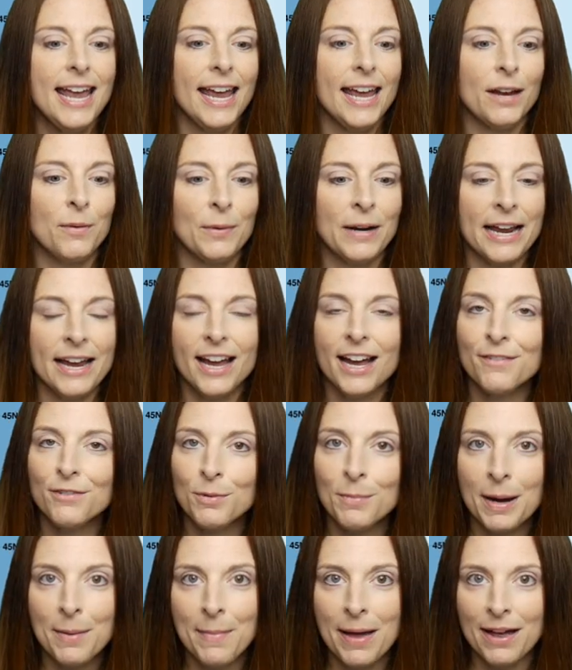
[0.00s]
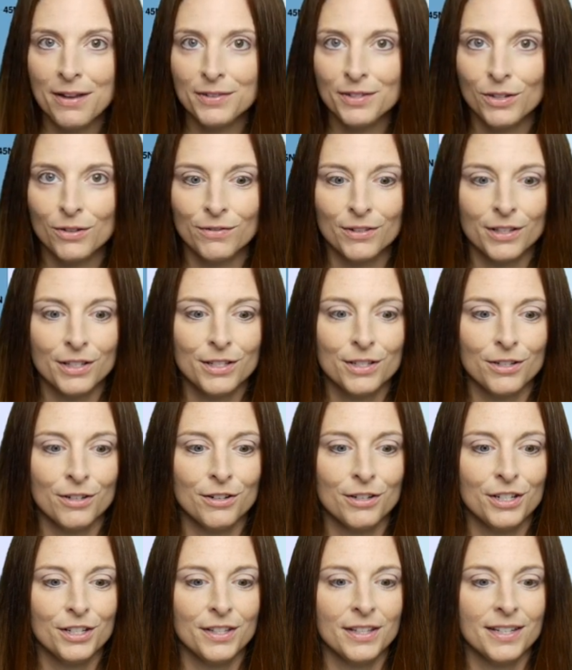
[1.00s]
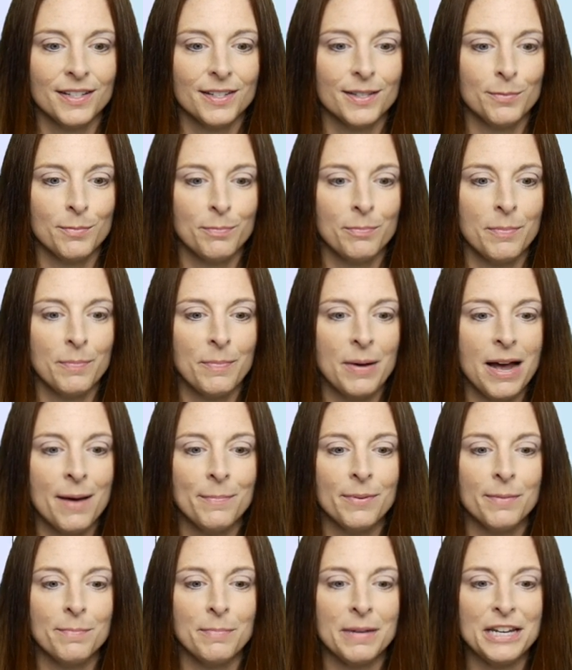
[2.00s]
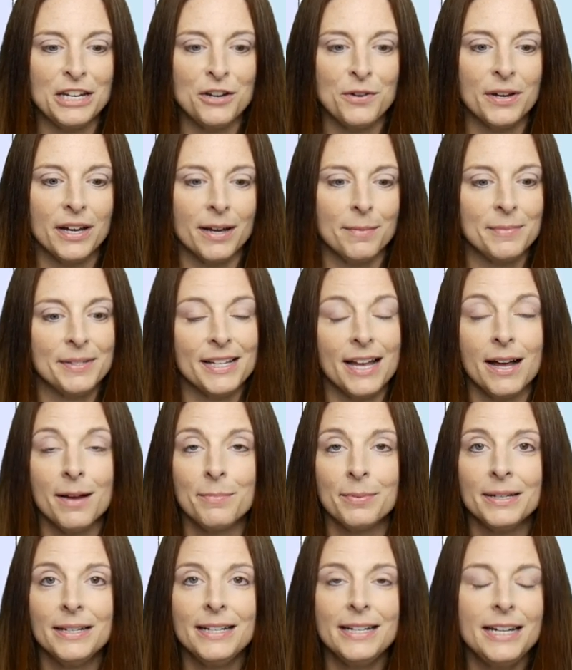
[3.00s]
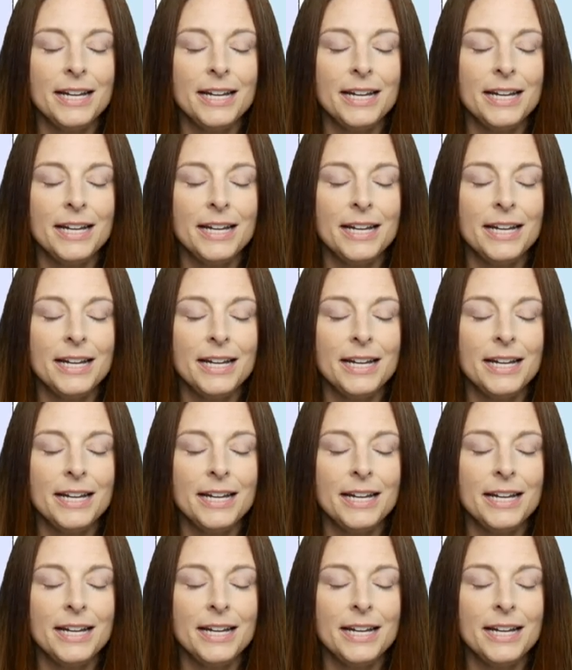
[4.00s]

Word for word: And when I hover my mouse over the search, this pop-up menu comes up.